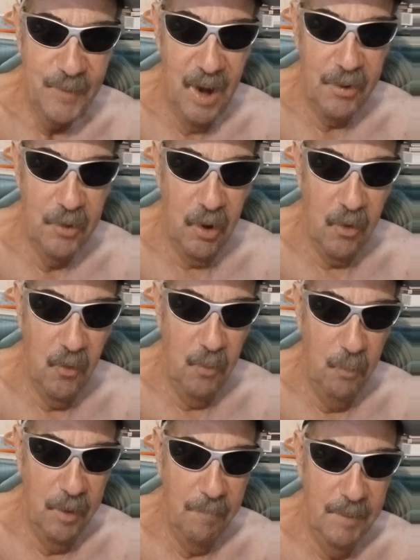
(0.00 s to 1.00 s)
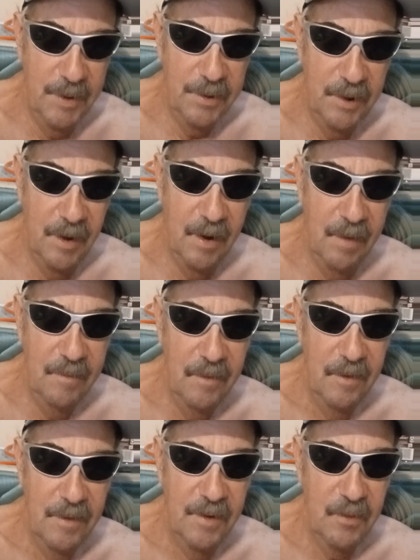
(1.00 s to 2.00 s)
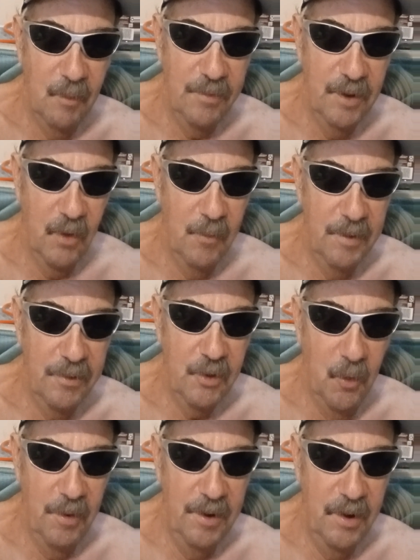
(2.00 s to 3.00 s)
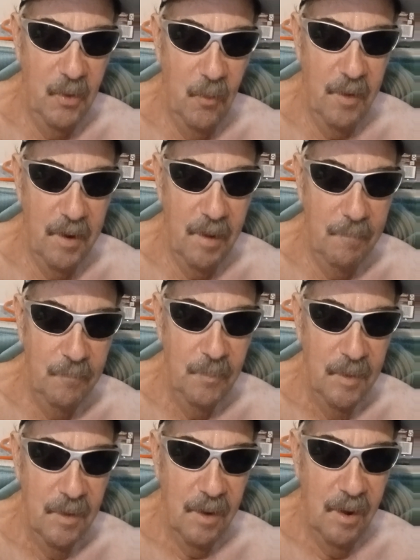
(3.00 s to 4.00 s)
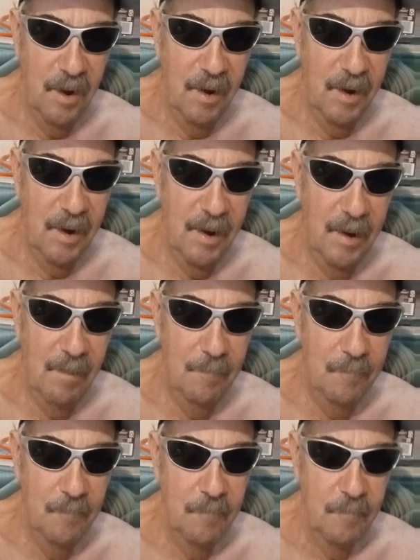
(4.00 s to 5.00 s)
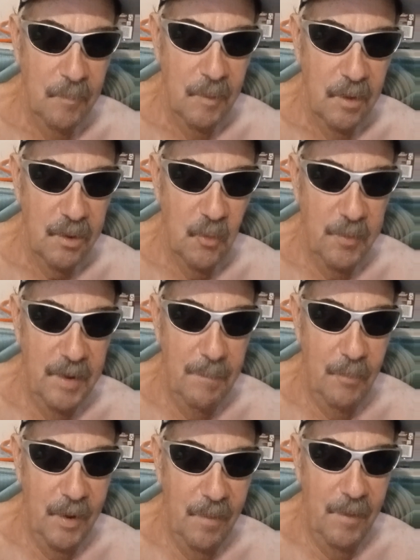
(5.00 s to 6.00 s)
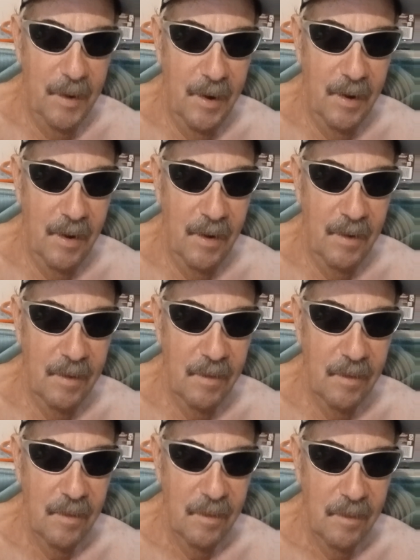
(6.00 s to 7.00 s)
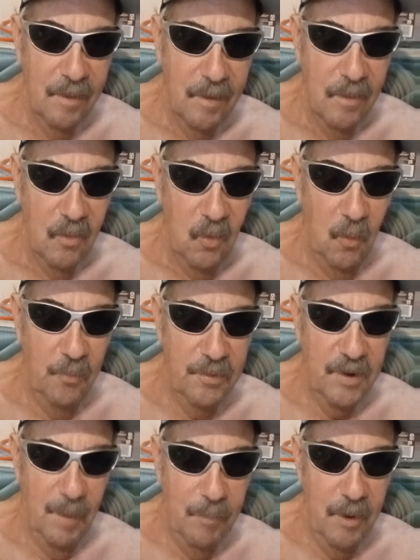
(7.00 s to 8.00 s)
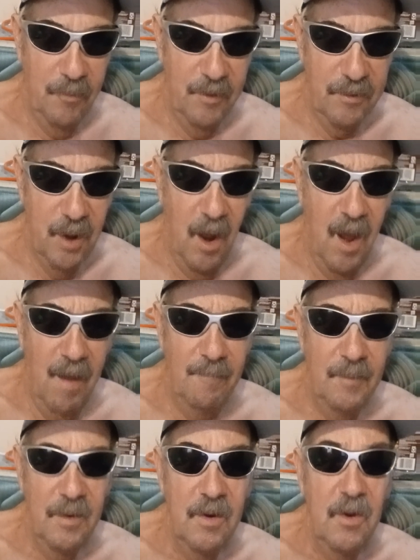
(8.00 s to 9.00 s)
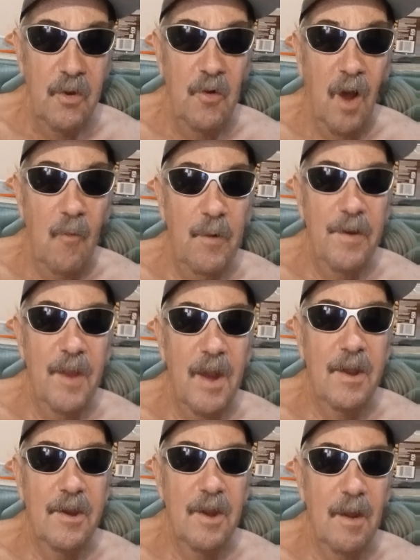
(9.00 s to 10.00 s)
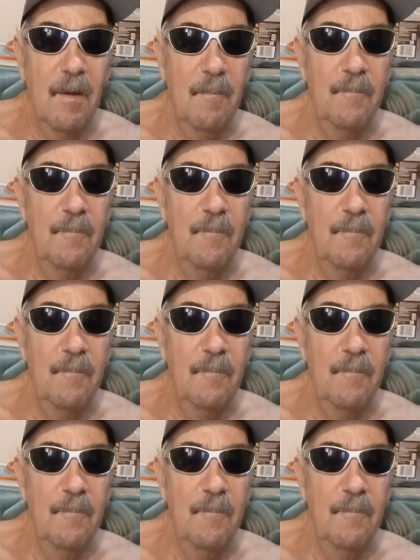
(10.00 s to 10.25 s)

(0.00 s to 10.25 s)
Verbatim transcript: that's her code word. But uh, let's see where they're going. There's Kundalini yoga, um, slow deep breathing. Oh, the cup. Of, I, you know, I wouldn't let uh,